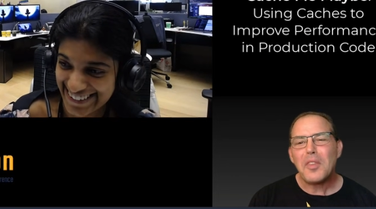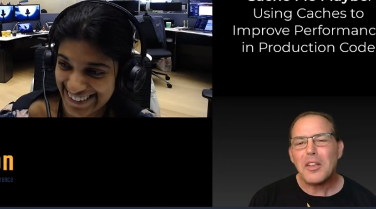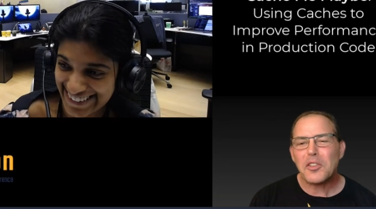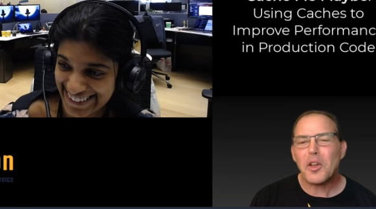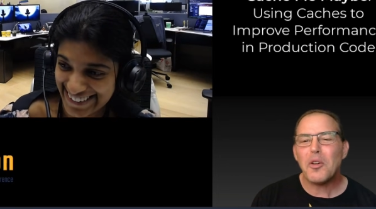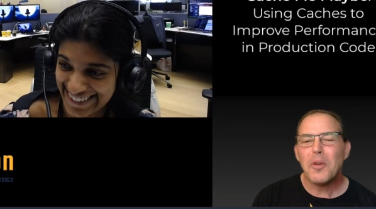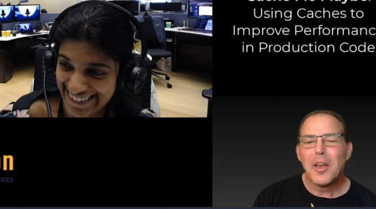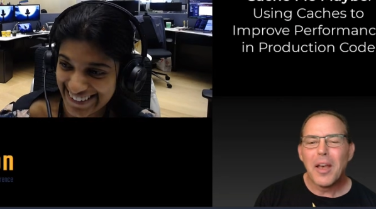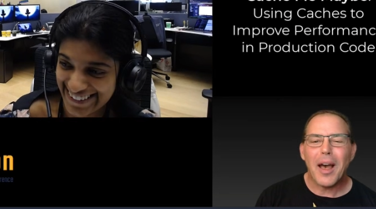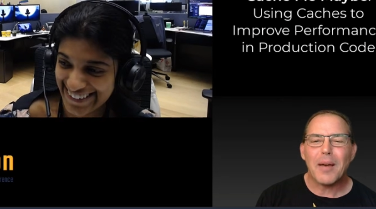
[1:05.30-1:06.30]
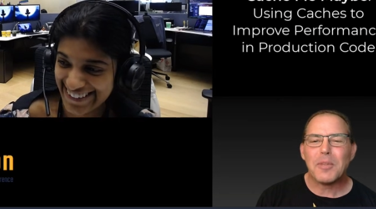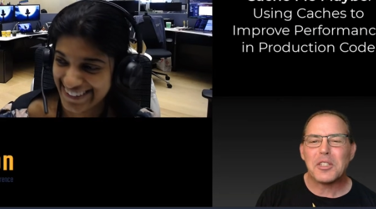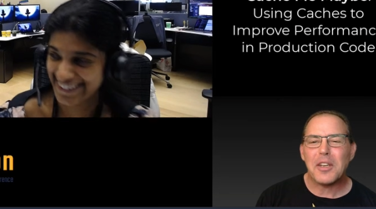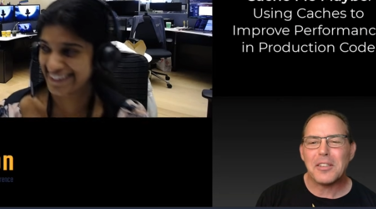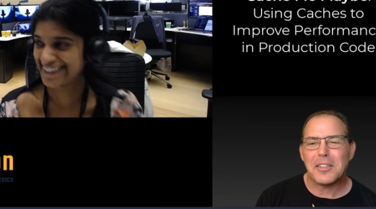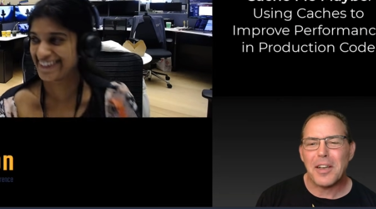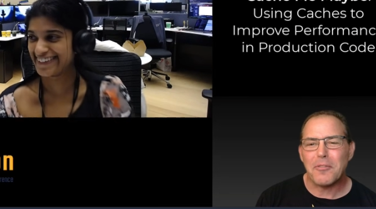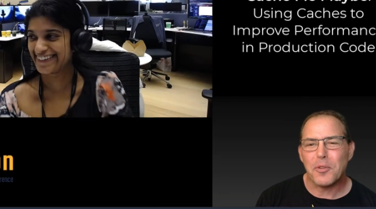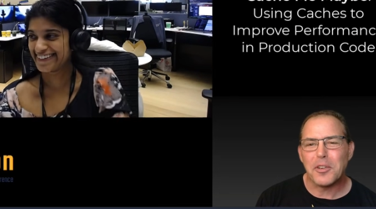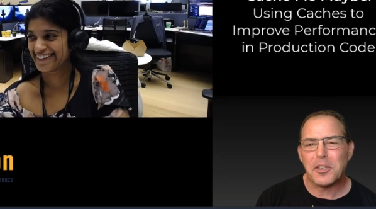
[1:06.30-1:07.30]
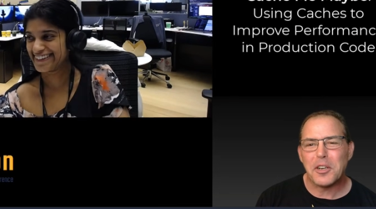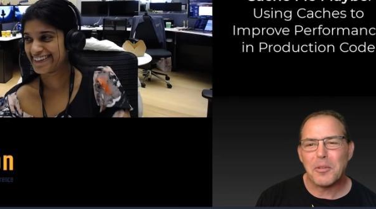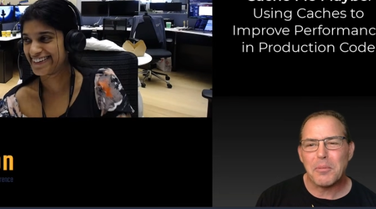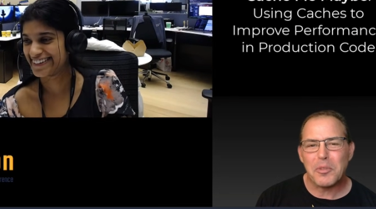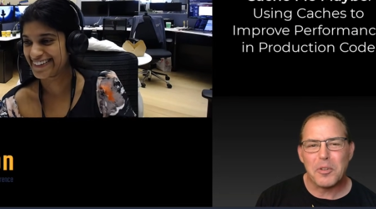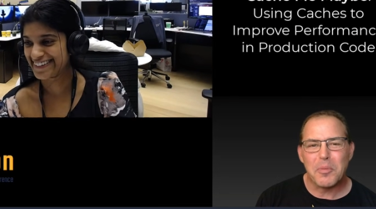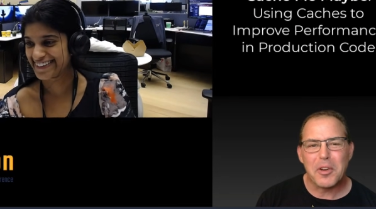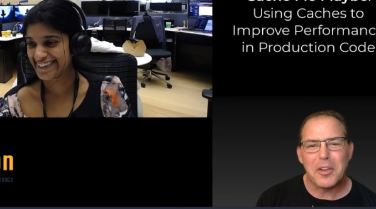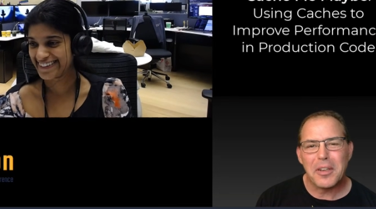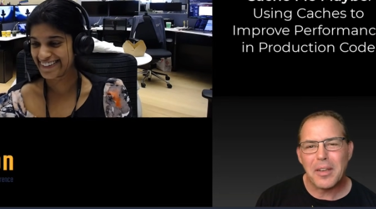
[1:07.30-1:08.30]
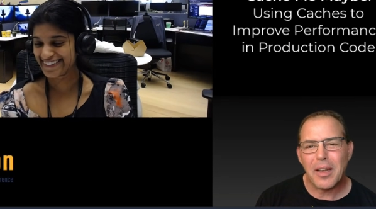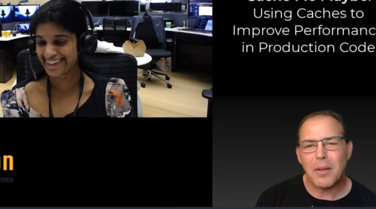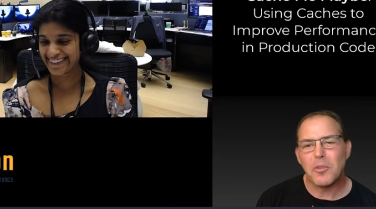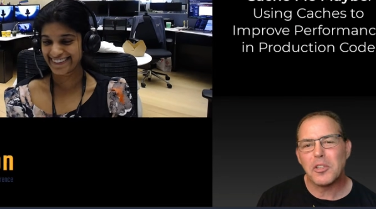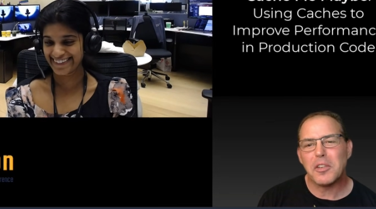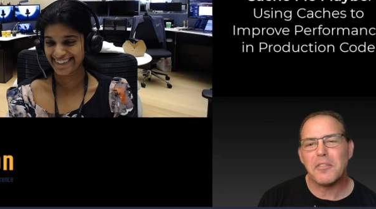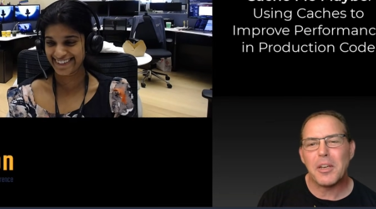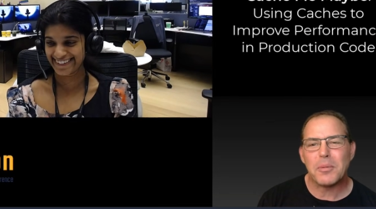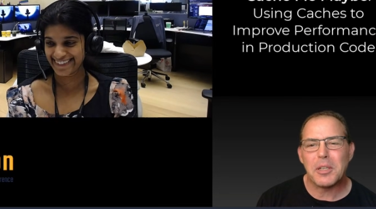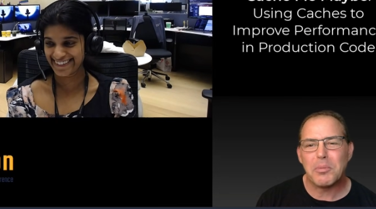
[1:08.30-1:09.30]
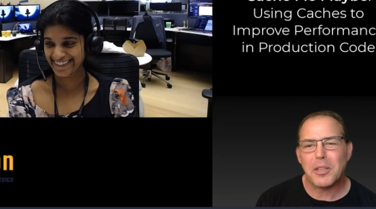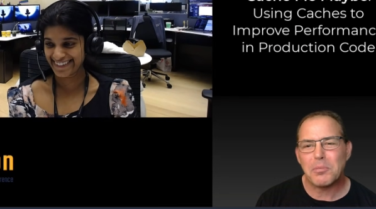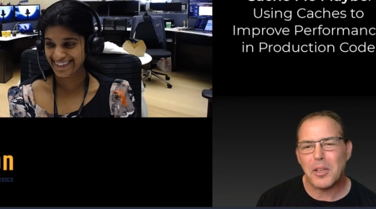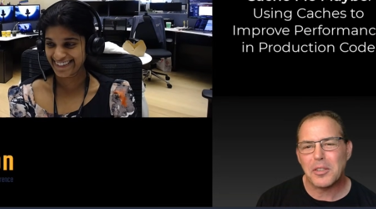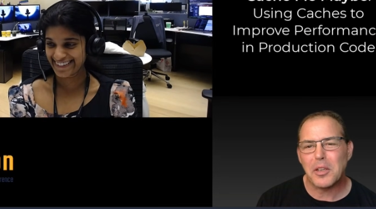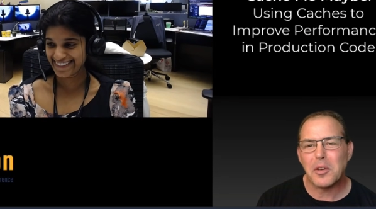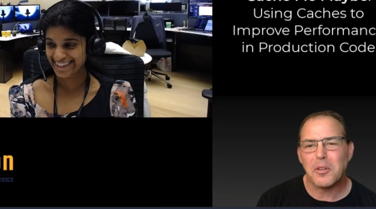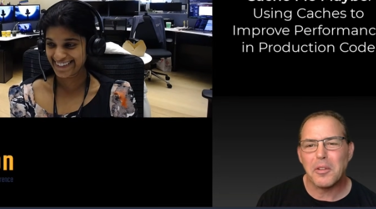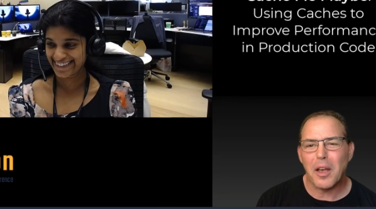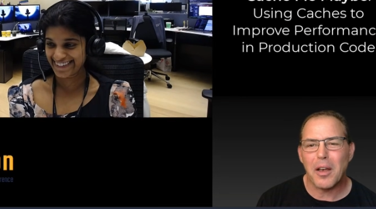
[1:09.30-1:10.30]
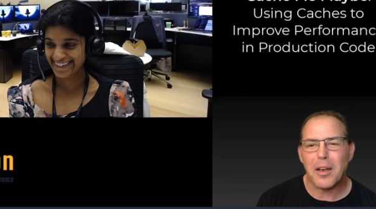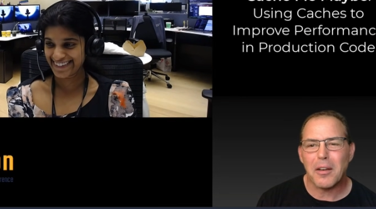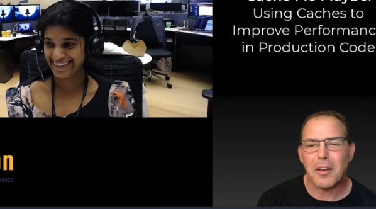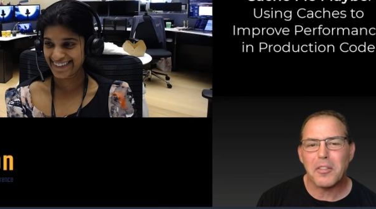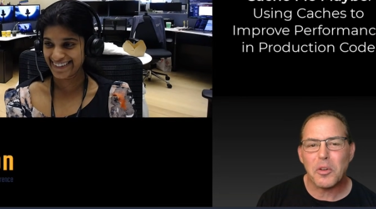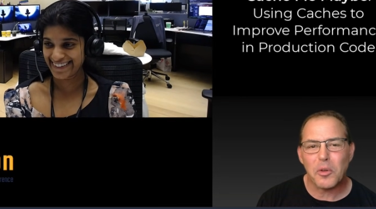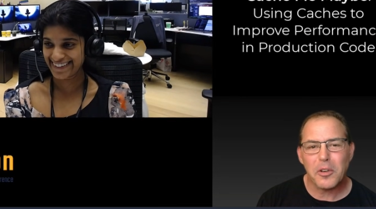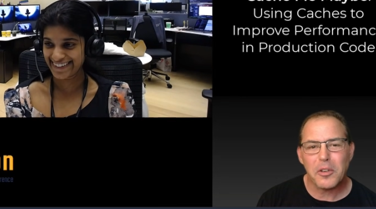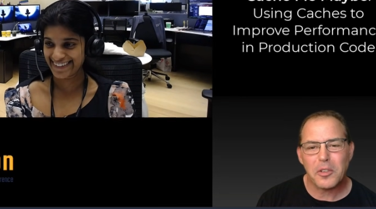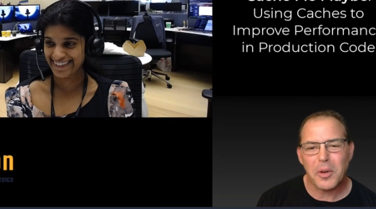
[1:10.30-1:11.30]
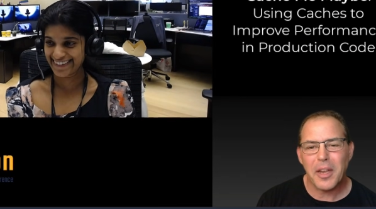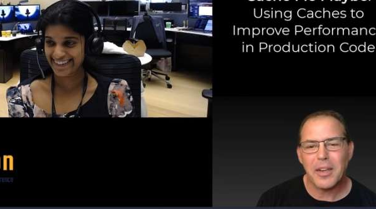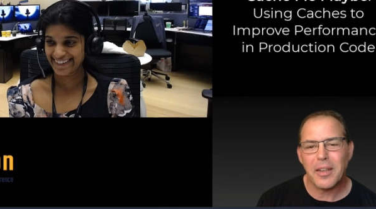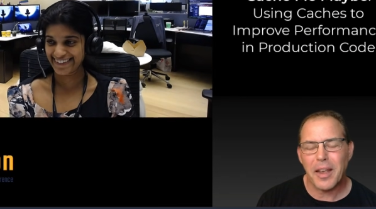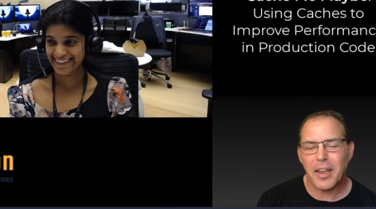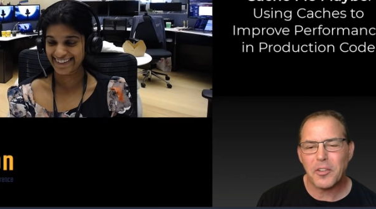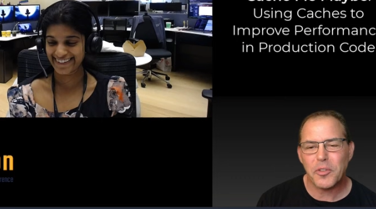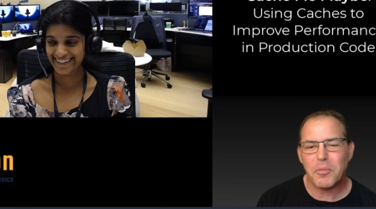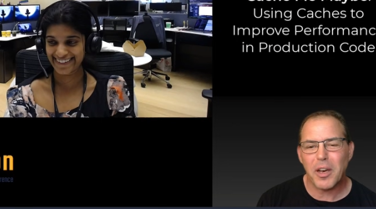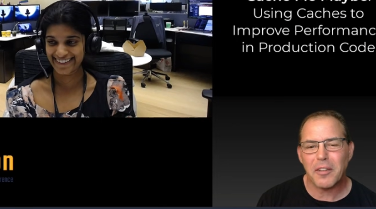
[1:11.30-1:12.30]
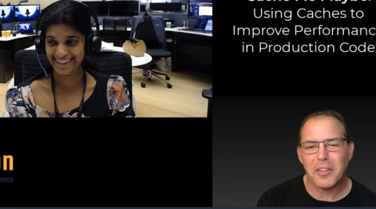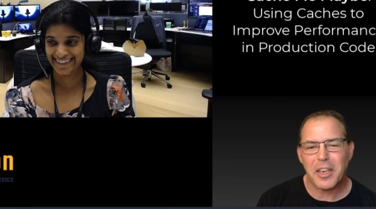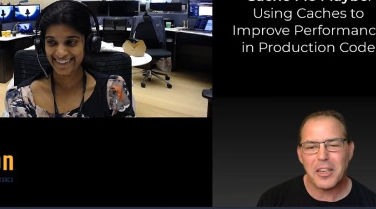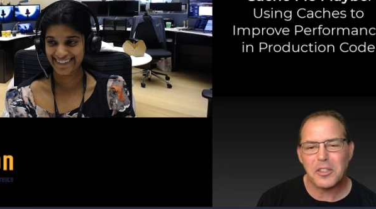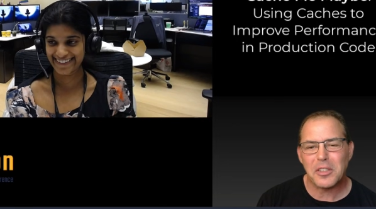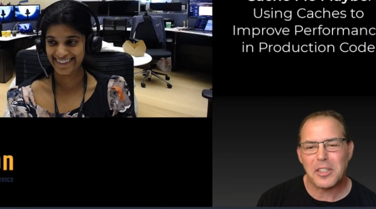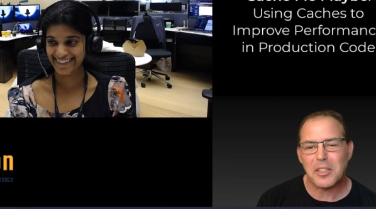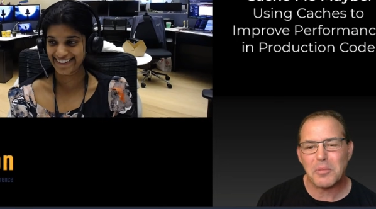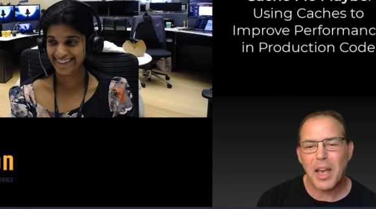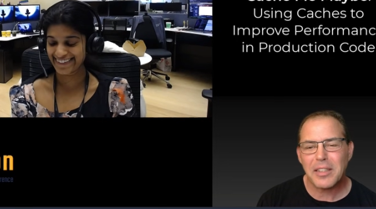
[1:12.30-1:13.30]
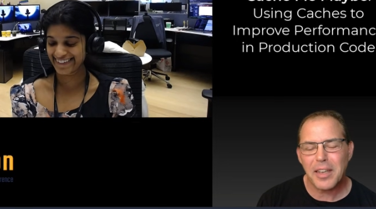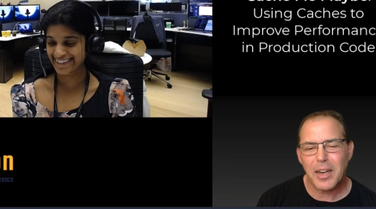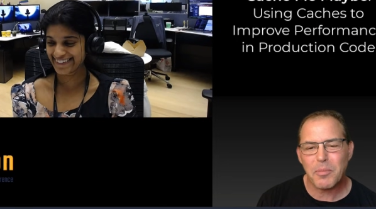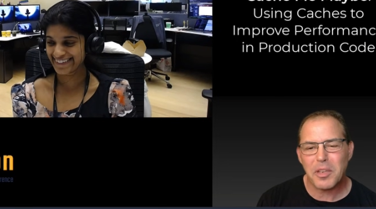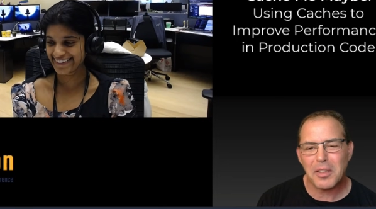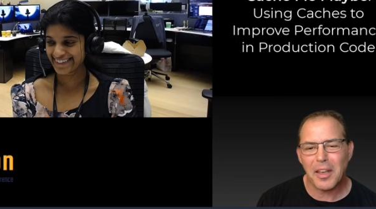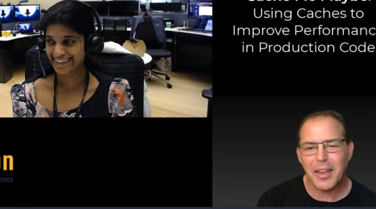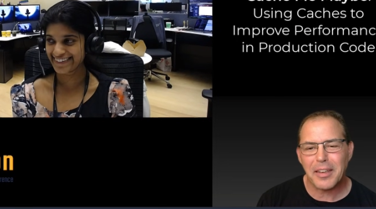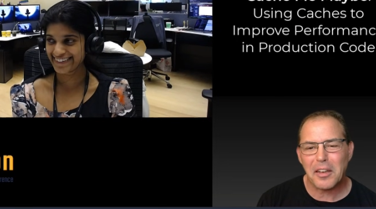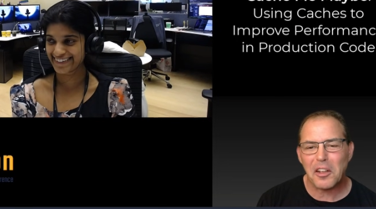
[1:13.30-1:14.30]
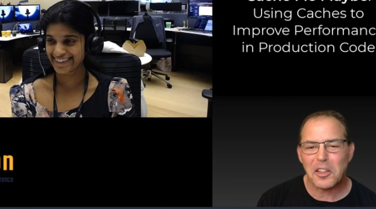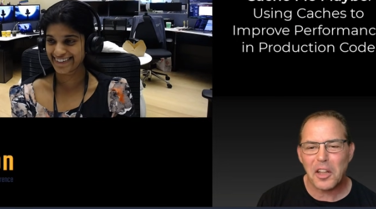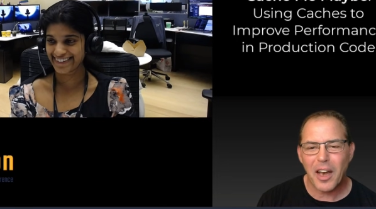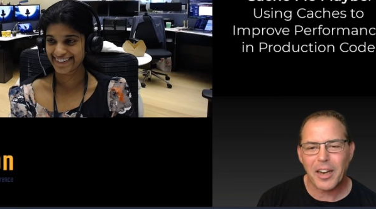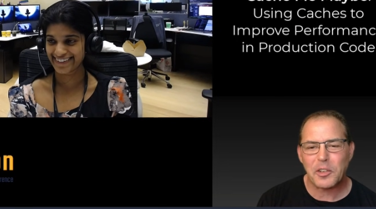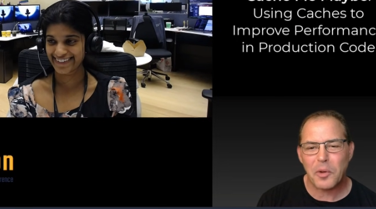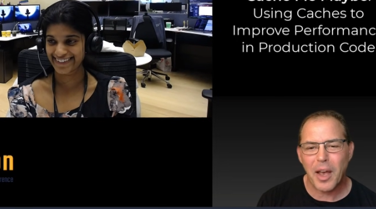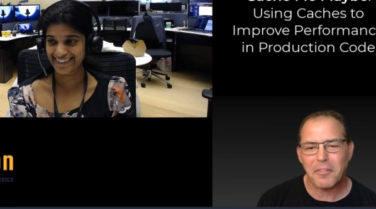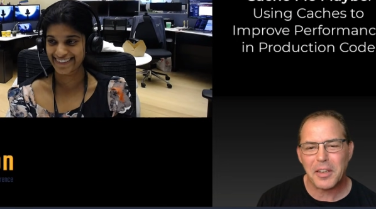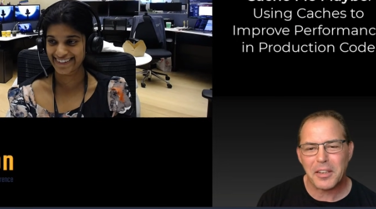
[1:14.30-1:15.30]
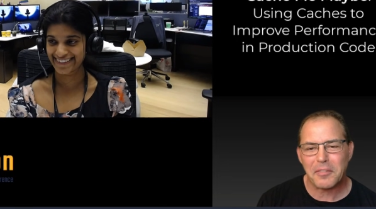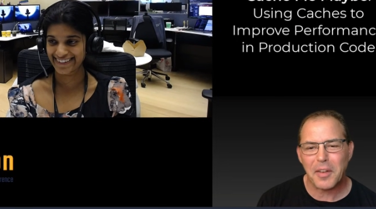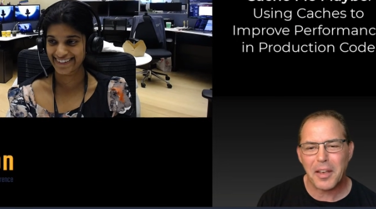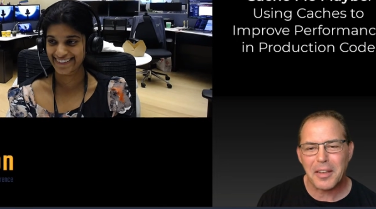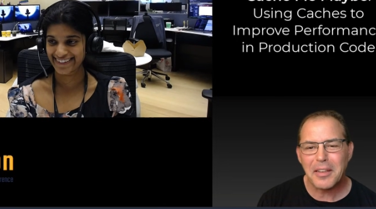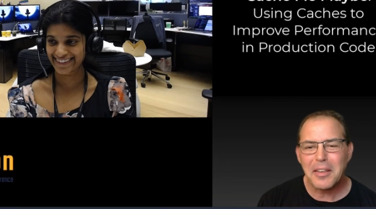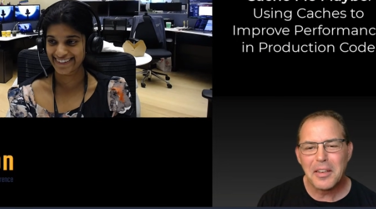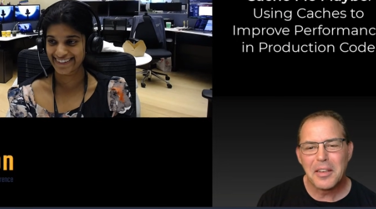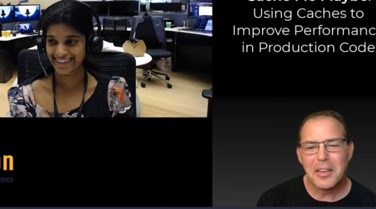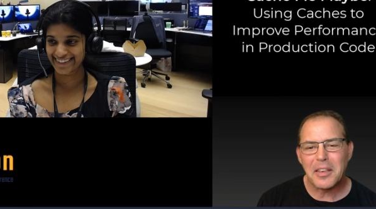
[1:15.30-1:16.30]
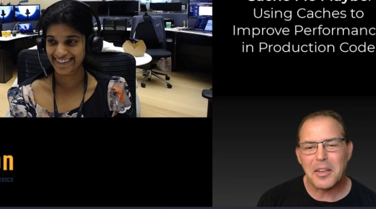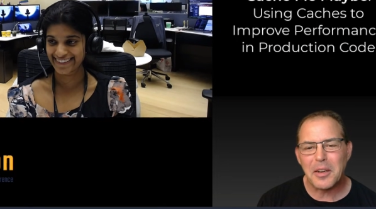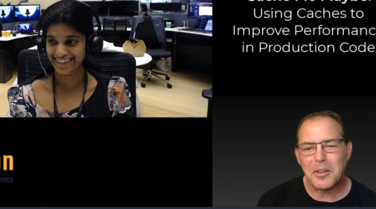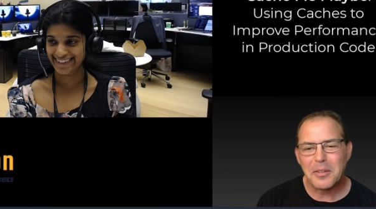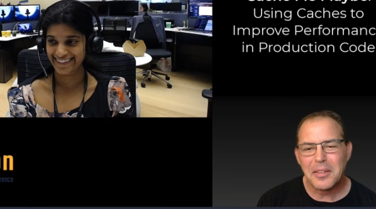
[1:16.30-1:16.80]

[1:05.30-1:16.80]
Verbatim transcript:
Speaker 1: So uh, Michelle is a software engineer at Bloomberg, um, where she develops C++ code uh, on the order trade entry modification system. That's got to be like a lot of traffic, if I, you know,